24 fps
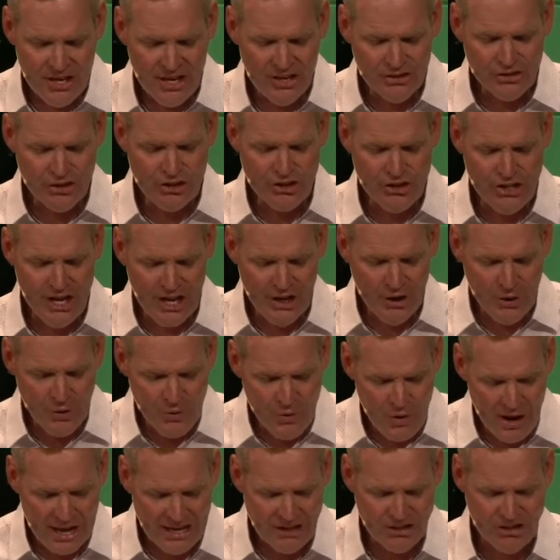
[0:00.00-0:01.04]
this
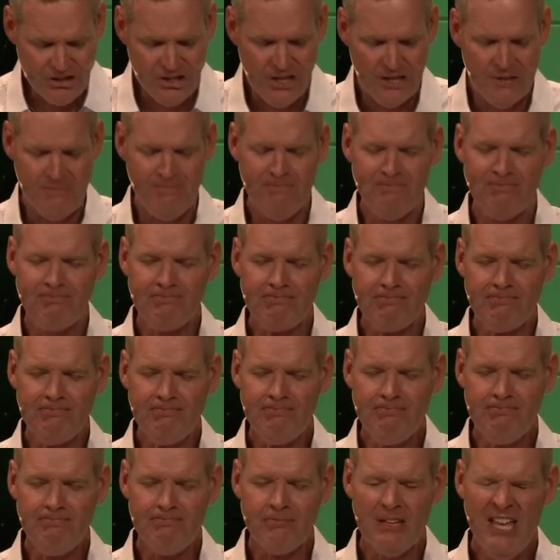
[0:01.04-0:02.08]
generation.
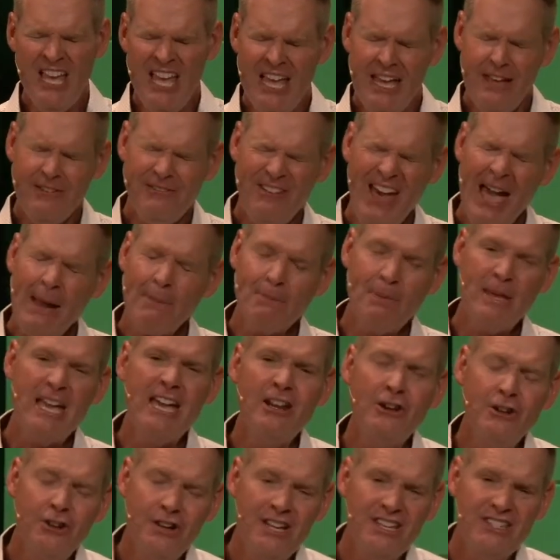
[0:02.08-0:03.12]
In fact,
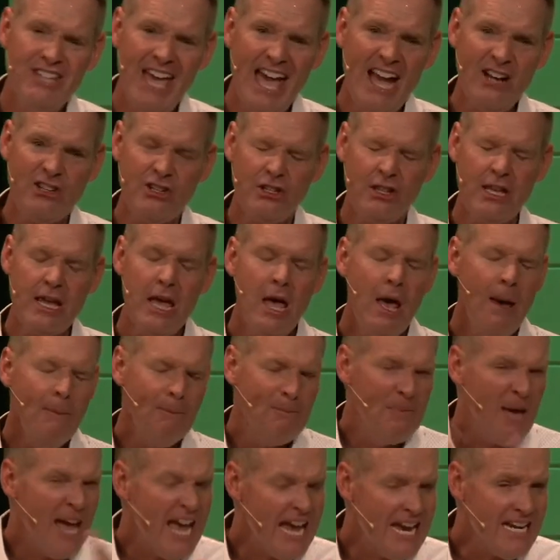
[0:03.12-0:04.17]
Peter is actually
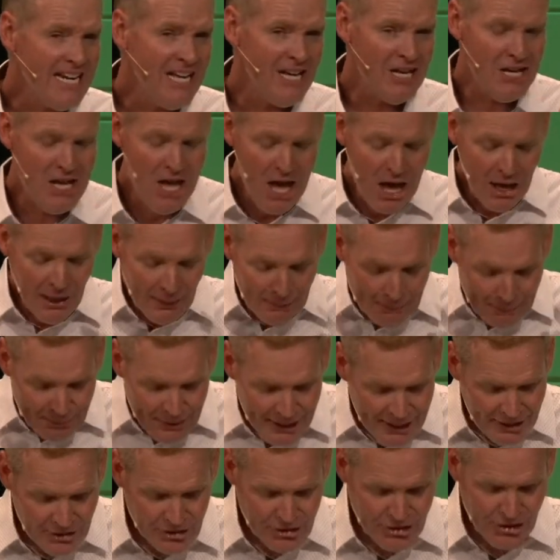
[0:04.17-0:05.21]
painting a
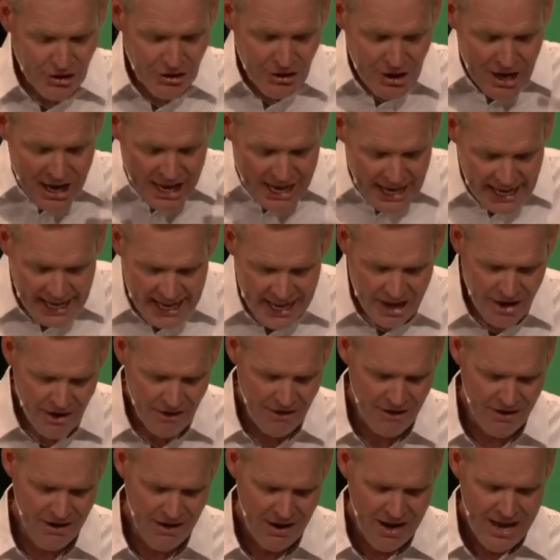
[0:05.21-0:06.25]
picture
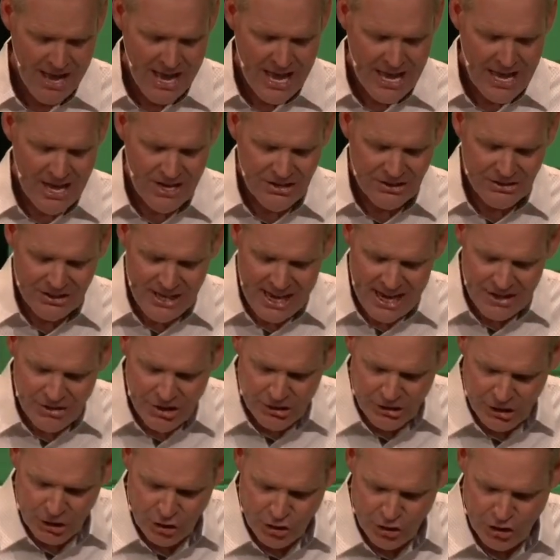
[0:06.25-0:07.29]
here. He's saying
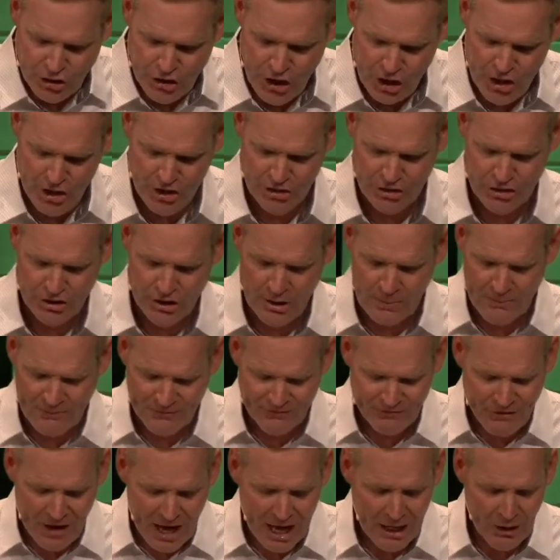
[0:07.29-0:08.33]
that the church, the
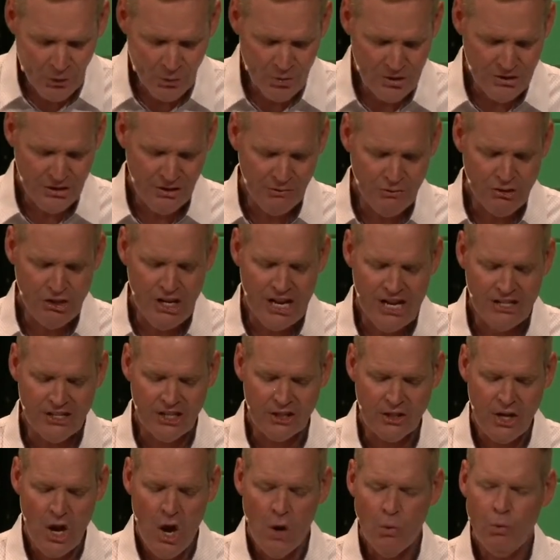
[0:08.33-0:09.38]
followers of
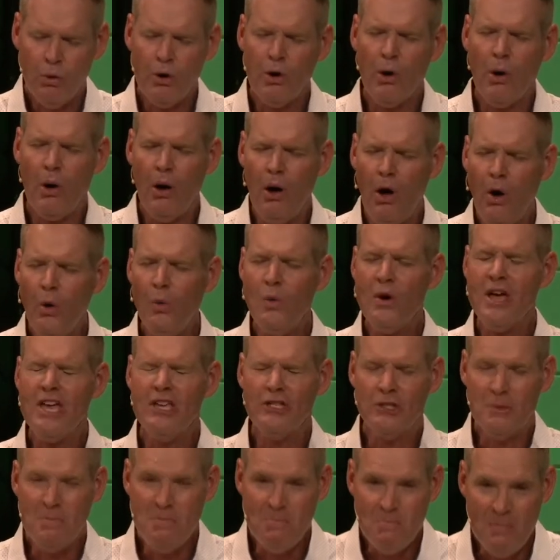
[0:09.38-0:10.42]
Jesus, were
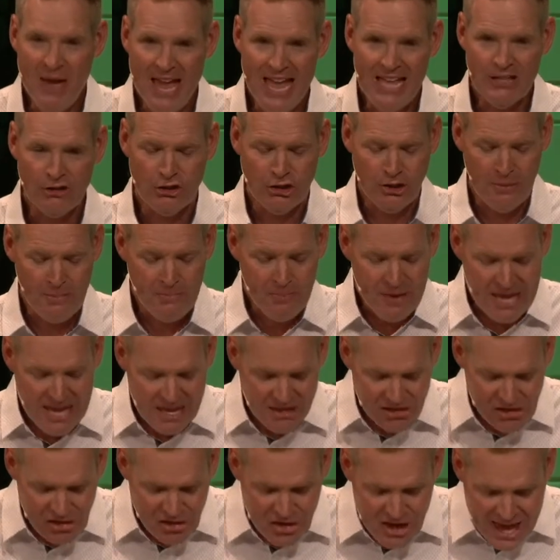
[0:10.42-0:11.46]
always meant to
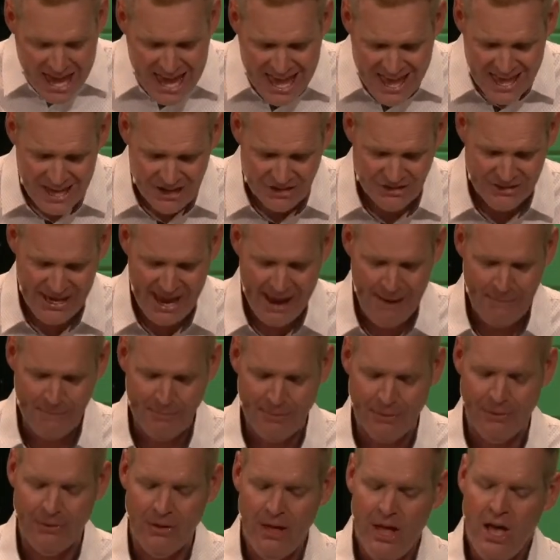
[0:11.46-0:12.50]
be the
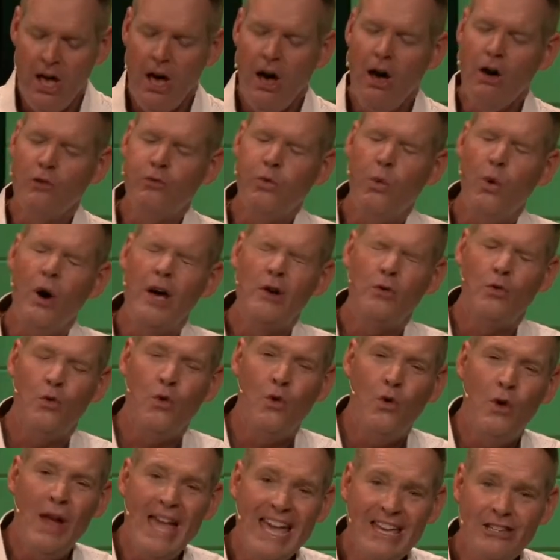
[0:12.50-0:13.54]
example of what
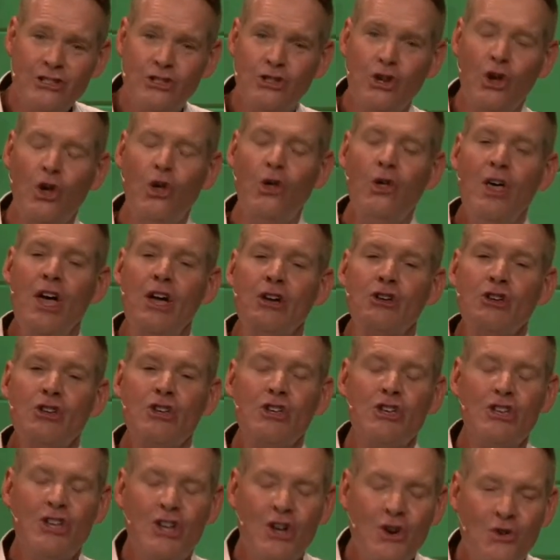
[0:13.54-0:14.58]
racial
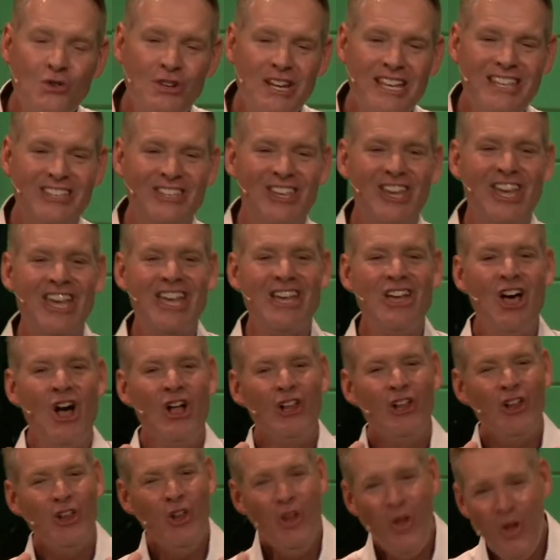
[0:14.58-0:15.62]
unity
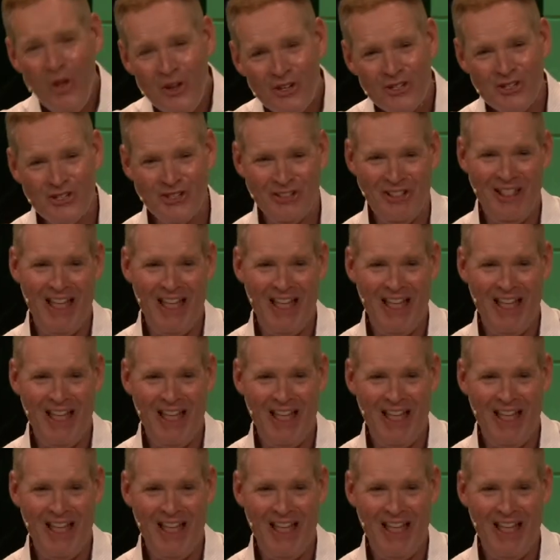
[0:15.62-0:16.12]
looks